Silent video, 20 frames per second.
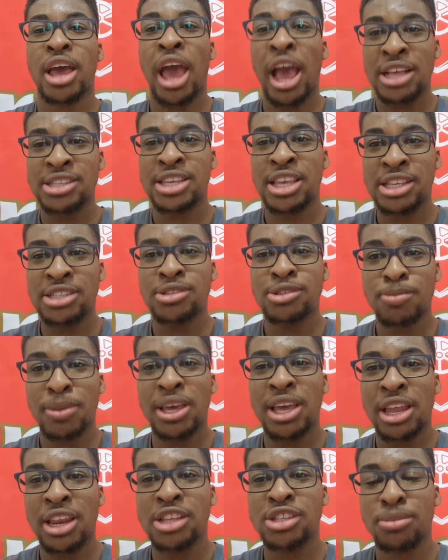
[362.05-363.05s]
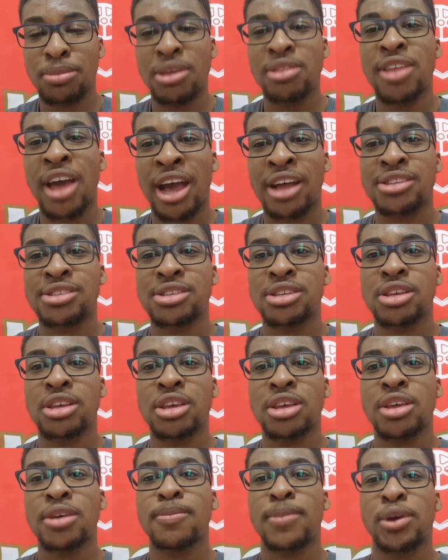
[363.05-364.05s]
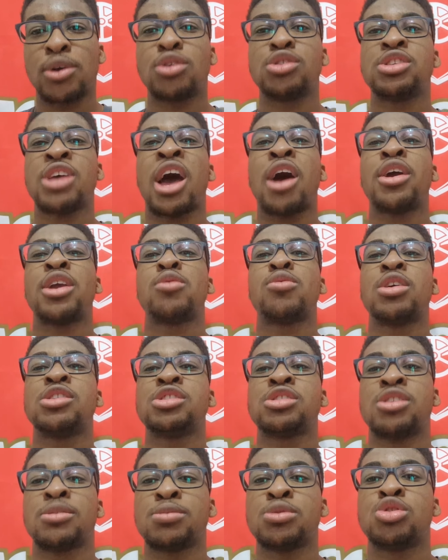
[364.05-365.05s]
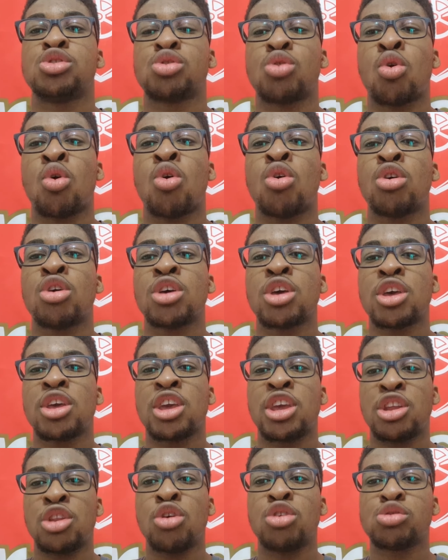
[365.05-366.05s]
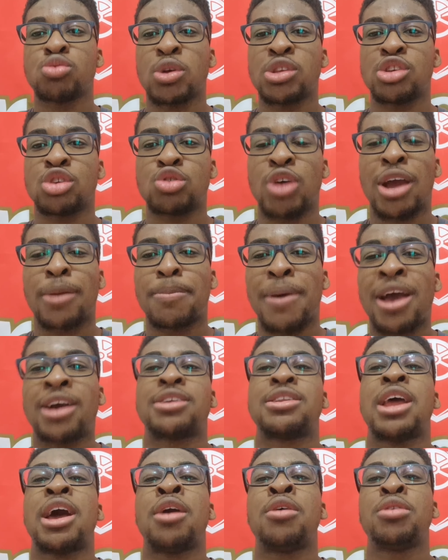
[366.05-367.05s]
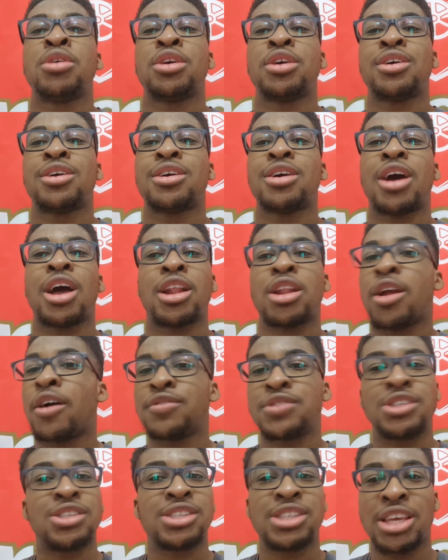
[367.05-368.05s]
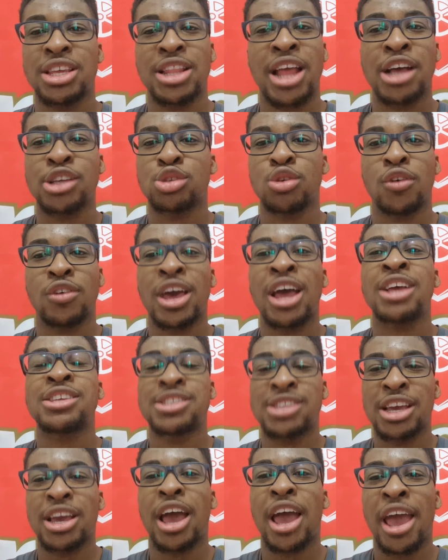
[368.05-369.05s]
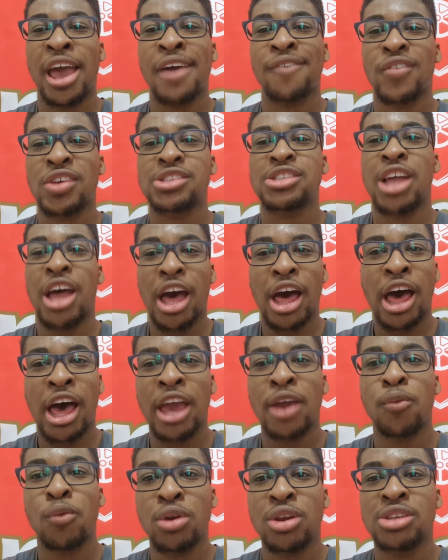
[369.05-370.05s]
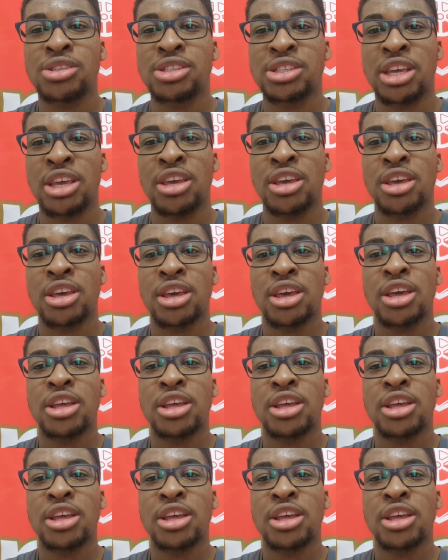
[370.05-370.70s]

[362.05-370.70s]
As he's beginning to be that. Because how he runs up the score, he knows when to track back now. I love to see that. So that's the Kai Havertz that I want to see.